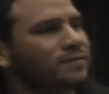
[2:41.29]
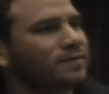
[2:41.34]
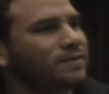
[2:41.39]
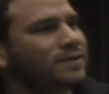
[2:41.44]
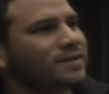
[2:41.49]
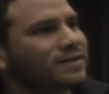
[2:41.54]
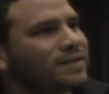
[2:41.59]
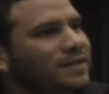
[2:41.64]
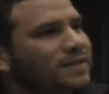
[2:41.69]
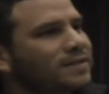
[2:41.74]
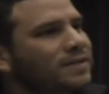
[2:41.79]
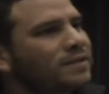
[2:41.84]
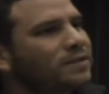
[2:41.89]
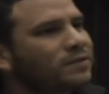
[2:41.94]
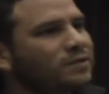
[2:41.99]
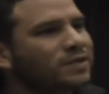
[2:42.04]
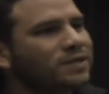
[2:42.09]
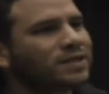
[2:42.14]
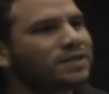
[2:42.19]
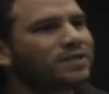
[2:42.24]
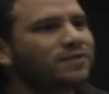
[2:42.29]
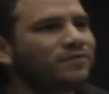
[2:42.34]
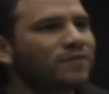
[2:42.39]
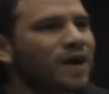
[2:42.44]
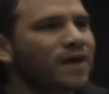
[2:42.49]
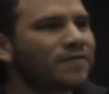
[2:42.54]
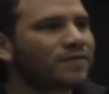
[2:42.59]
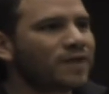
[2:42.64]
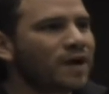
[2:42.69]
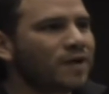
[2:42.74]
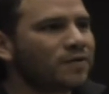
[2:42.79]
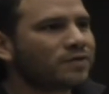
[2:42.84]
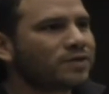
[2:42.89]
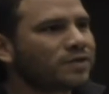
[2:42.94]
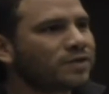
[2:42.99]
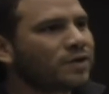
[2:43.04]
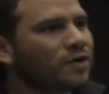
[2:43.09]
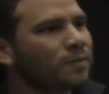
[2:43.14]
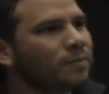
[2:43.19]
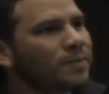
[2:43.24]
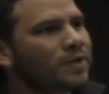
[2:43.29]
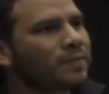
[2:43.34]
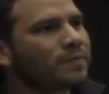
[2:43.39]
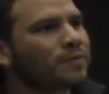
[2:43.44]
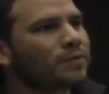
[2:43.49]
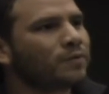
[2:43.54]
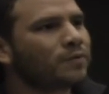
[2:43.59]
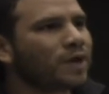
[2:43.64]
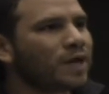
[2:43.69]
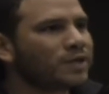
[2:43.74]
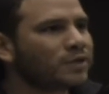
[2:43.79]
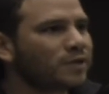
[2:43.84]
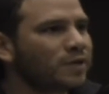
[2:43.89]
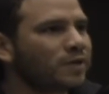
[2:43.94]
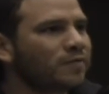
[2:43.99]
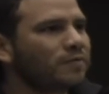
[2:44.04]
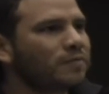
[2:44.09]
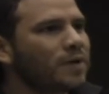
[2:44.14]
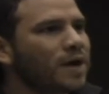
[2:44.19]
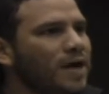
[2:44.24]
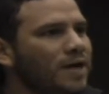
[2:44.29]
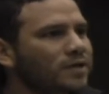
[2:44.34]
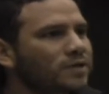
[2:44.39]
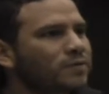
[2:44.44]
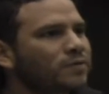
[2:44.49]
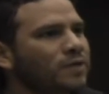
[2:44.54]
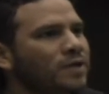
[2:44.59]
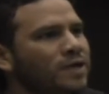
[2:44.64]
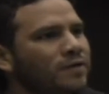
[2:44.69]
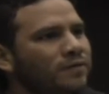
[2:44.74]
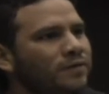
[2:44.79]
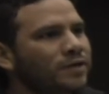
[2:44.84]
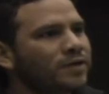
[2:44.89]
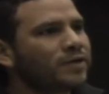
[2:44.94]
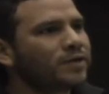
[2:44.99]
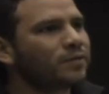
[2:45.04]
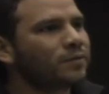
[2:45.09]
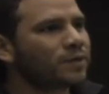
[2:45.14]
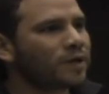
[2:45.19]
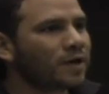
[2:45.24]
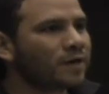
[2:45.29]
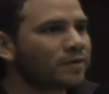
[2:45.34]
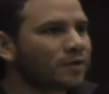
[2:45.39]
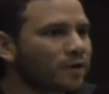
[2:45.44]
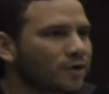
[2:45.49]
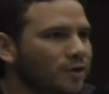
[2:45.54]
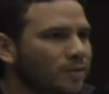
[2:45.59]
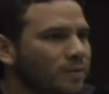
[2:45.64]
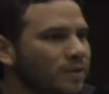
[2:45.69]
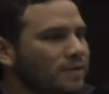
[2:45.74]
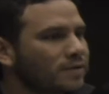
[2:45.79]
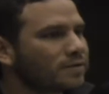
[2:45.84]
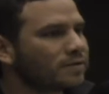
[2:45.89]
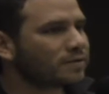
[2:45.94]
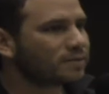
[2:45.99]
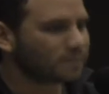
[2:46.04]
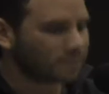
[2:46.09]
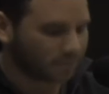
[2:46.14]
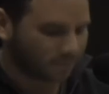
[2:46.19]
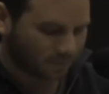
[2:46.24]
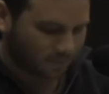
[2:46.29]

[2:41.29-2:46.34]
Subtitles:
60 to 65,000 young people graduating from high school every year without documents.